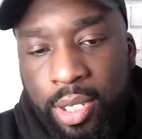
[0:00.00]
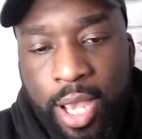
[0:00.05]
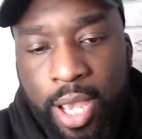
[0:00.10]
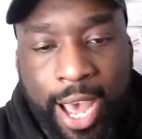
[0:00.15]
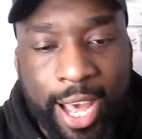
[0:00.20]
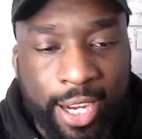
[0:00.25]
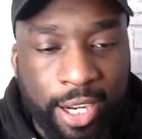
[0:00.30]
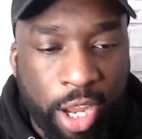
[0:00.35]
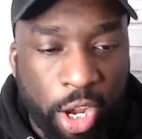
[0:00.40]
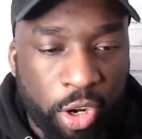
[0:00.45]

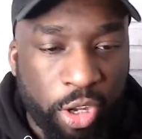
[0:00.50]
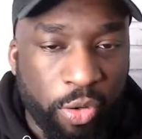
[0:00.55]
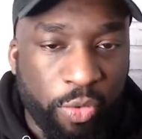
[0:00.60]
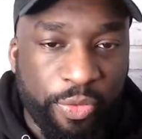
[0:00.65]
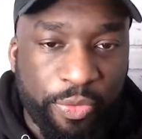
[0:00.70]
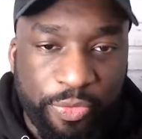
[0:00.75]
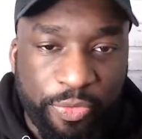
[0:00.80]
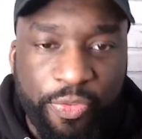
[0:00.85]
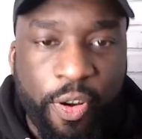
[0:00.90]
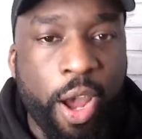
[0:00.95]
and I could
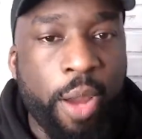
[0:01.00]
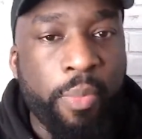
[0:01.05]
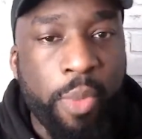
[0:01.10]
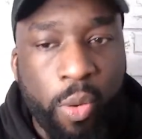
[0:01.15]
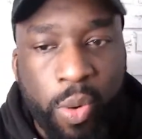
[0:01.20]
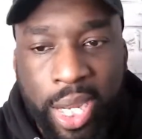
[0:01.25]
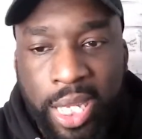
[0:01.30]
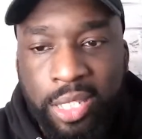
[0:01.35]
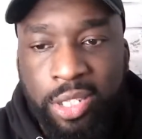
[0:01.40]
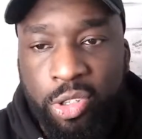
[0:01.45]
find my
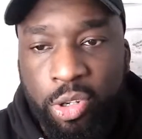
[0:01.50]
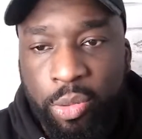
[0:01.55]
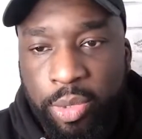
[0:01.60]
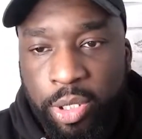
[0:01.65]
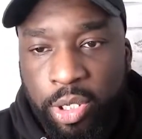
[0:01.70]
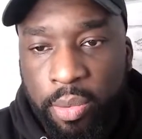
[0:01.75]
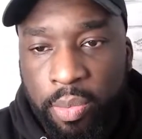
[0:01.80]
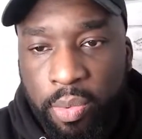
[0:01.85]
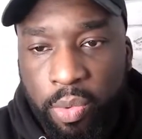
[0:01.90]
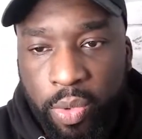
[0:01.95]
way into
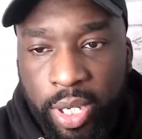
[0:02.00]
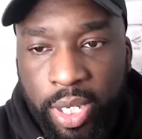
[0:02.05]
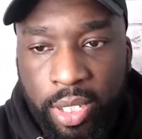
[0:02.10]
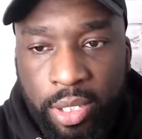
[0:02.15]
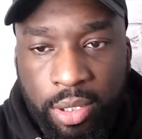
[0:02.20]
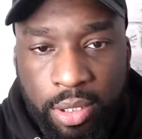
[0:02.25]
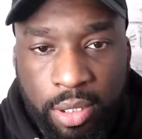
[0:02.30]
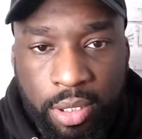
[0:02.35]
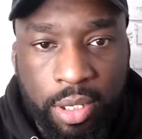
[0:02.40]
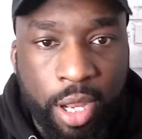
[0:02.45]

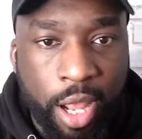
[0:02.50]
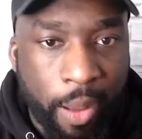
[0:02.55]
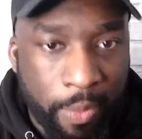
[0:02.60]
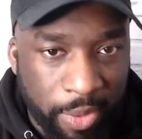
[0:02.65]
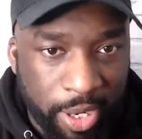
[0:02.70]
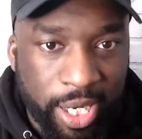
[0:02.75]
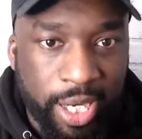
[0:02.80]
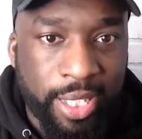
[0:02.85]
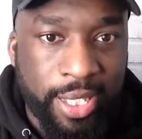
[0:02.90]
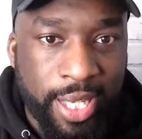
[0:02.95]
WWE, I'm
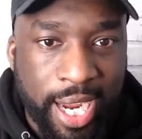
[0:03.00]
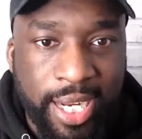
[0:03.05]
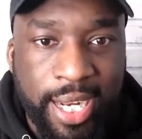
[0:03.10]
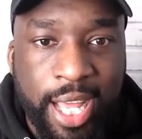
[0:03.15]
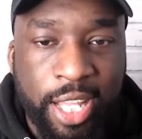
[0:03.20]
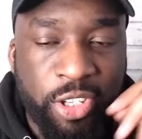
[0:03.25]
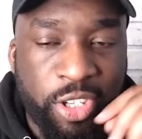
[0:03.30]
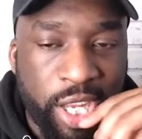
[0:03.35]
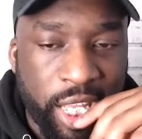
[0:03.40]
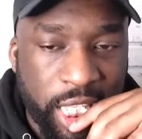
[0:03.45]
going to take
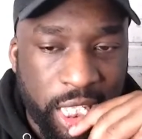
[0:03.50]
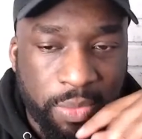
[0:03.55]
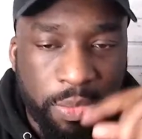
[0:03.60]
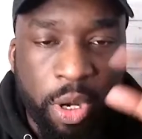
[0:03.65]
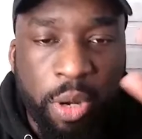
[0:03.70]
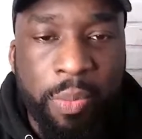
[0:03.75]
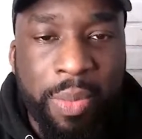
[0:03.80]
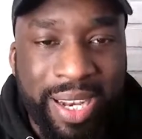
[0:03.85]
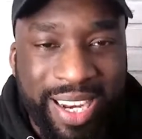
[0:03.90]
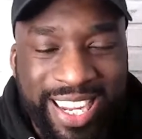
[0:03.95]
that chance.
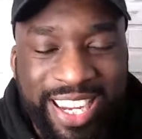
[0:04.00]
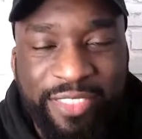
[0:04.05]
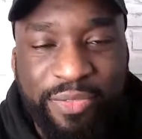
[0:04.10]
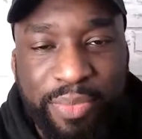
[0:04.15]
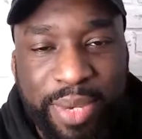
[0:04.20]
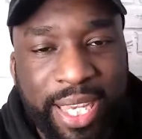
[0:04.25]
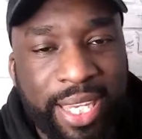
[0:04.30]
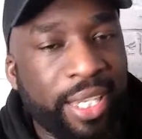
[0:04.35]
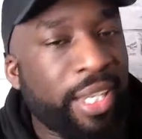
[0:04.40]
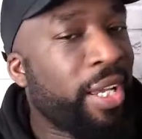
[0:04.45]
But believe
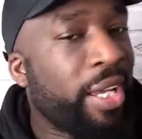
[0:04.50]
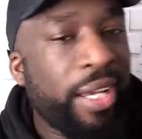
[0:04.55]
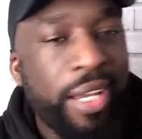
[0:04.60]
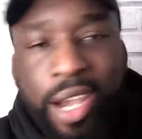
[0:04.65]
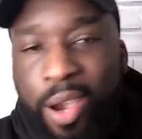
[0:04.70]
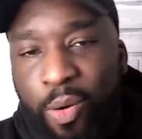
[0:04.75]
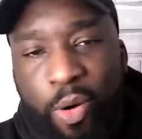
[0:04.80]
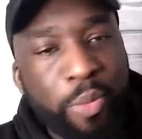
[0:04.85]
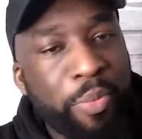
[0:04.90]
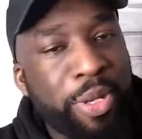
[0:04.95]
me,
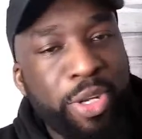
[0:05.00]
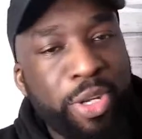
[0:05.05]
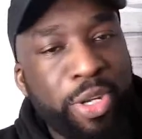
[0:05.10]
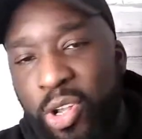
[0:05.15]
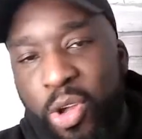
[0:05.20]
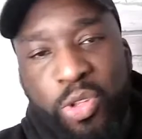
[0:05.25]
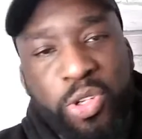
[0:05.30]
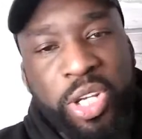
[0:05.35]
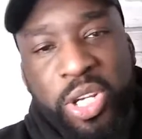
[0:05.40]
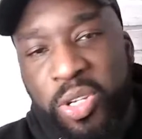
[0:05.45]
I won't be doing
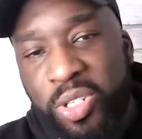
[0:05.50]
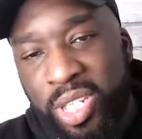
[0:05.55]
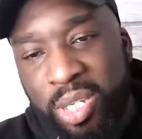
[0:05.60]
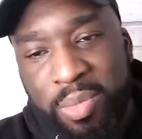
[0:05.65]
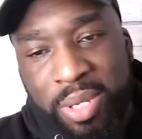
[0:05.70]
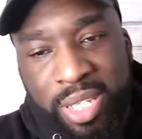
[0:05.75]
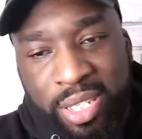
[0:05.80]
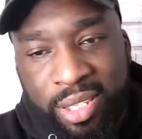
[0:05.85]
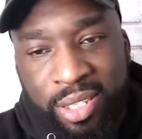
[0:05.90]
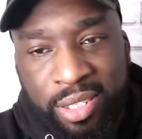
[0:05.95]
no cheesy
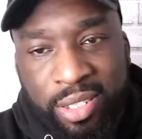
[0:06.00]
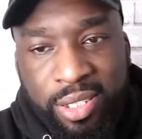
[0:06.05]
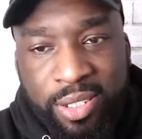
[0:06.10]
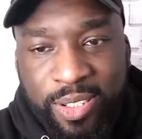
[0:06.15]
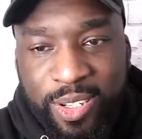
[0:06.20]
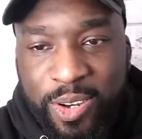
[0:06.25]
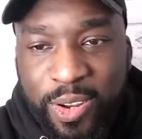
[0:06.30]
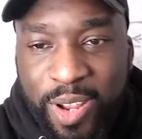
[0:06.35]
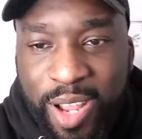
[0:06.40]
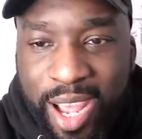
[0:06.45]
business,
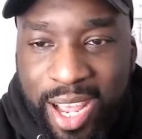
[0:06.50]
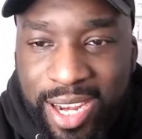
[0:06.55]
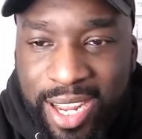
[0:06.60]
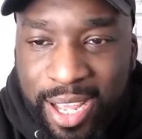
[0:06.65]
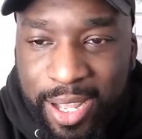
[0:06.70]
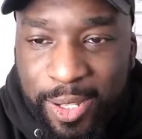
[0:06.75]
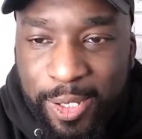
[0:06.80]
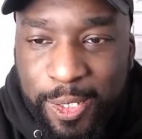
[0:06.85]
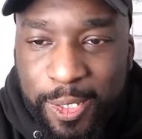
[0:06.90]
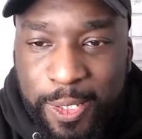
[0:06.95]
like that.